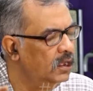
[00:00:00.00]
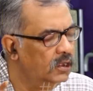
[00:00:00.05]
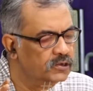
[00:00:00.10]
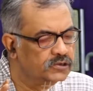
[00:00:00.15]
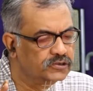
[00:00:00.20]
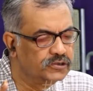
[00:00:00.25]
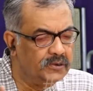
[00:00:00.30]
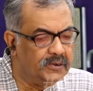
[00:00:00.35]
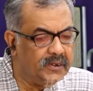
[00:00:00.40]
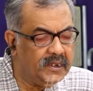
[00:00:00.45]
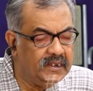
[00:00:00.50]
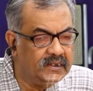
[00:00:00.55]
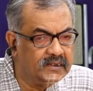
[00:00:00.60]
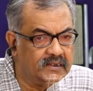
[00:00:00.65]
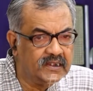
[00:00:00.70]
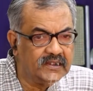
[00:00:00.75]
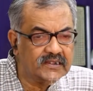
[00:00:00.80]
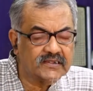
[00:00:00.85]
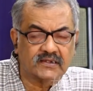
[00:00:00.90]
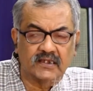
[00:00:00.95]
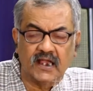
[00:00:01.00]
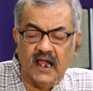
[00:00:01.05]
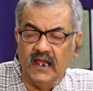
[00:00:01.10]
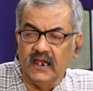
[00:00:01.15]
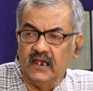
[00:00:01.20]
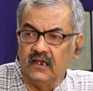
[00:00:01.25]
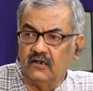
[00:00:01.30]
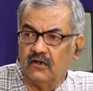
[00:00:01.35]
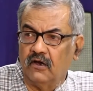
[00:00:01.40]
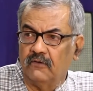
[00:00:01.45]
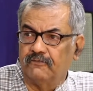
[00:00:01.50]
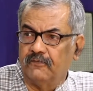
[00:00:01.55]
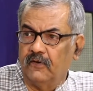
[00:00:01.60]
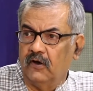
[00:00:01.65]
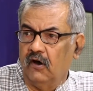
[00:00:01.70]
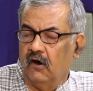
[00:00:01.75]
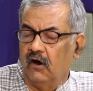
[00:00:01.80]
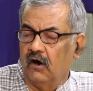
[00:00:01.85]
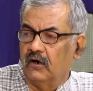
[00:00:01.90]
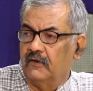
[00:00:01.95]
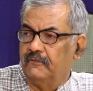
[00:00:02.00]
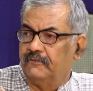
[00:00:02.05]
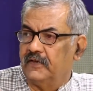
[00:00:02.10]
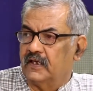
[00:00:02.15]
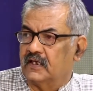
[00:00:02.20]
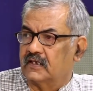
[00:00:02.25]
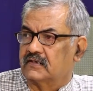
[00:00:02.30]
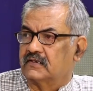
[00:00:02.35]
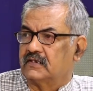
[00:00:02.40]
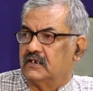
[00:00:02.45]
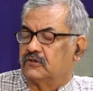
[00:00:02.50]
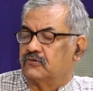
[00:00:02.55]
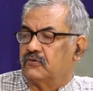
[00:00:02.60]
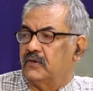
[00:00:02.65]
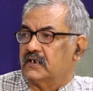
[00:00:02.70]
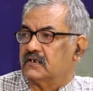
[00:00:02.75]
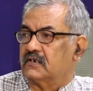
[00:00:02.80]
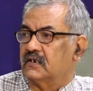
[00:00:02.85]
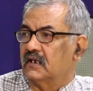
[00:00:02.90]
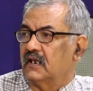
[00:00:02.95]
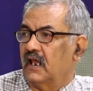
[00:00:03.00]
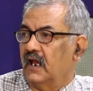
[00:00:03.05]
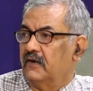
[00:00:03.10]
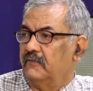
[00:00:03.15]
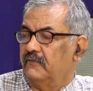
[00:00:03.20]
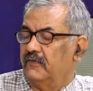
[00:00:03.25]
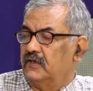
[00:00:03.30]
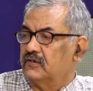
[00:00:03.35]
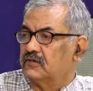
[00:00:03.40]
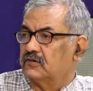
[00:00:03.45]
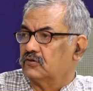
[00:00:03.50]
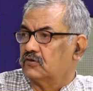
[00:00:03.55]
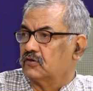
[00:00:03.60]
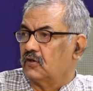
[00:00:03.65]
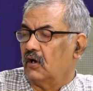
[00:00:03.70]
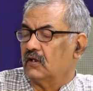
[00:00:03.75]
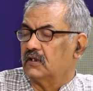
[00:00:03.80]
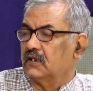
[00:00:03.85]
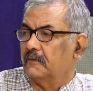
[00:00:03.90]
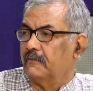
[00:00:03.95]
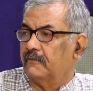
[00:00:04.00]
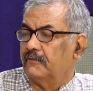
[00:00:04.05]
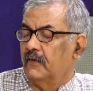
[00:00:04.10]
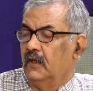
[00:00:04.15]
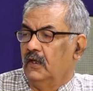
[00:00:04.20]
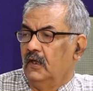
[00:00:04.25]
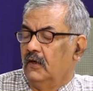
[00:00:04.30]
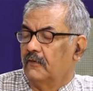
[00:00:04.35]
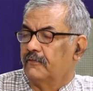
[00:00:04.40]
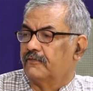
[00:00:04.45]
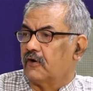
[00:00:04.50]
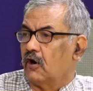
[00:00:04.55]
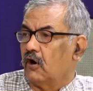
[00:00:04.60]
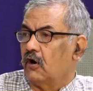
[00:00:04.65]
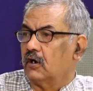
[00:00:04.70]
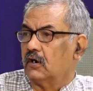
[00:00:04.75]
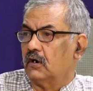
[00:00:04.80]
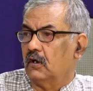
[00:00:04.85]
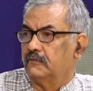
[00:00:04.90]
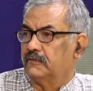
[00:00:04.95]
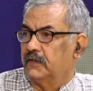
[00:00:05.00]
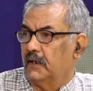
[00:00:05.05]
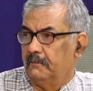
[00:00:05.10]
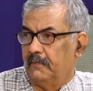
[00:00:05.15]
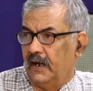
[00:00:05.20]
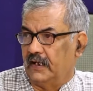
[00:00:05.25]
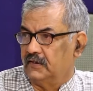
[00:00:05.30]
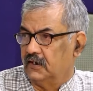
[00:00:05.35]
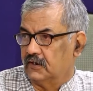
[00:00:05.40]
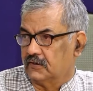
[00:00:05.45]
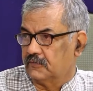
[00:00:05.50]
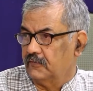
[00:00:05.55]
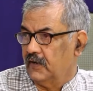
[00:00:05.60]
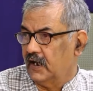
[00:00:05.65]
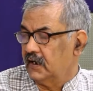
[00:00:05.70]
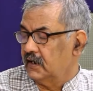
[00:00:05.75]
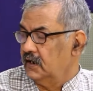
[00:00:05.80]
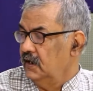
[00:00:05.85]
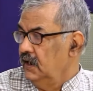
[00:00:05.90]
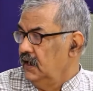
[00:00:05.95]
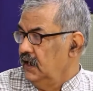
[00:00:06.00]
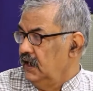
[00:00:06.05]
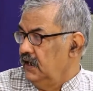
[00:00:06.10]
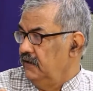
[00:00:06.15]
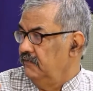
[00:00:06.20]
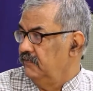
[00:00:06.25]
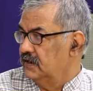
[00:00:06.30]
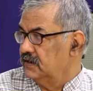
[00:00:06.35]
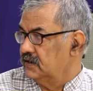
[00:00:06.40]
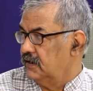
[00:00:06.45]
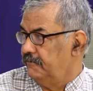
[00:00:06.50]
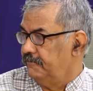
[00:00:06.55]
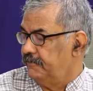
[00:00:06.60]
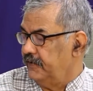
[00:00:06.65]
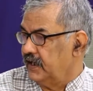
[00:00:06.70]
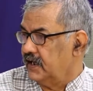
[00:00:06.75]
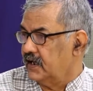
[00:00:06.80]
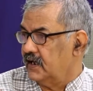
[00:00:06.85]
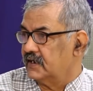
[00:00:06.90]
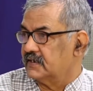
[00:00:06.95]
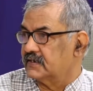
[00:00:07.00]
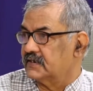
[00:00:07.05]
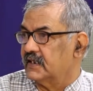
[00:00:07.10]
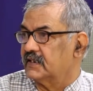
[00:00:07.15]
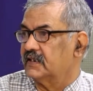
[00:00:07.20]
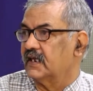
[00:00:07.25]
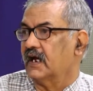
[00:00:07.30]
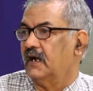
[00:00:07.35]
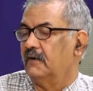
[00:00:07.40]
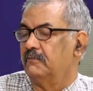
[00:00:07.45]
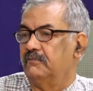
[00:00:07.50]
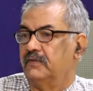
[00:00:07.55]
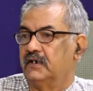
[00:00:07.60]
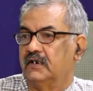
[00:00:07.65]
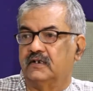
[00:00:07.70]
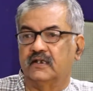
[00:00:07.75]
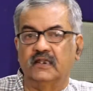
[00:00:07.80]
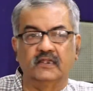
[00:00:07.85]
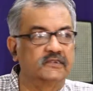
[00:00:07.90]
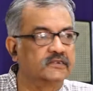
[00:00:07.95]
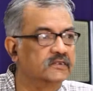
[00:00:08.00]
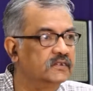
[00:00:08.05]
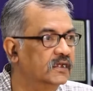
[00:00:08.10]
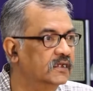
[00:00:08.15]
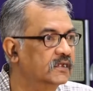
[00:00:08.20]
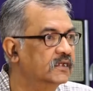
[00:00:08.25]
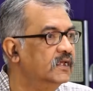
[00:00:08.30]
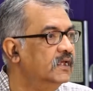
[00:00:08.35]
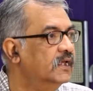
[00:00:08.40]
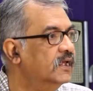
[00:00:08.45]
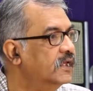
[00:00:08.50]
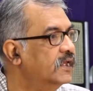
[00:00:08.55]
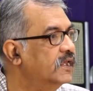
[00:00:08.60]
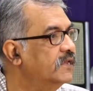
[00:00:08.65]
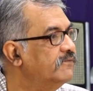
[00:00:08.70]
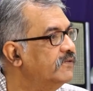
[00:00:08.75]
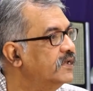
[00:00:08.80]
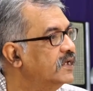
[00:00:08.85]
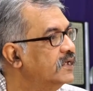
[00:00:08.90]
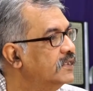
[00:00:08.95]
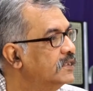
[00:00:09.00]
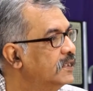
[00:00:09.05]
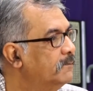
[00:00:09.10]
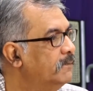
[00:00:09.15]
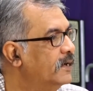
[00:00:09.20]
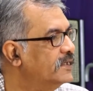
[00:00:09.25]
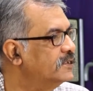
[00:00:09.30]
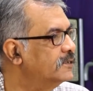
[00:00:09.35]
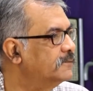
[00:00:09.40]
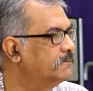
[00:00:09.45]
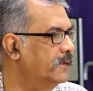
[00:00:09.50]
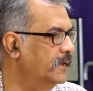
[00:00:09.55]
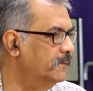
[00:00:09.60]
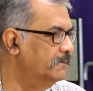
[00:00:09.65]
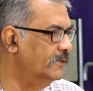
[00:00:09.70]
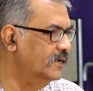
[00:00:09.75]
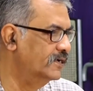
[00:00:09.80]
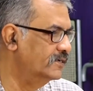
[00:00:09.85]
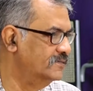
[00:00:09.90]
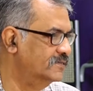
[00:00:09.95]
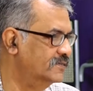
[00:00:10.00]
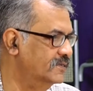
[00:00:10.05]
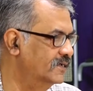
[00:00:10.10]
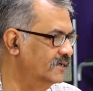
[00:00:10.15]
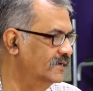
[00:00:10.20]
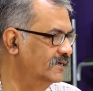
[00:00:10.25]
So in this kind of a horrific situation, and we saw the fraud of the budget, where even the figures that the government is giving in the budget papers,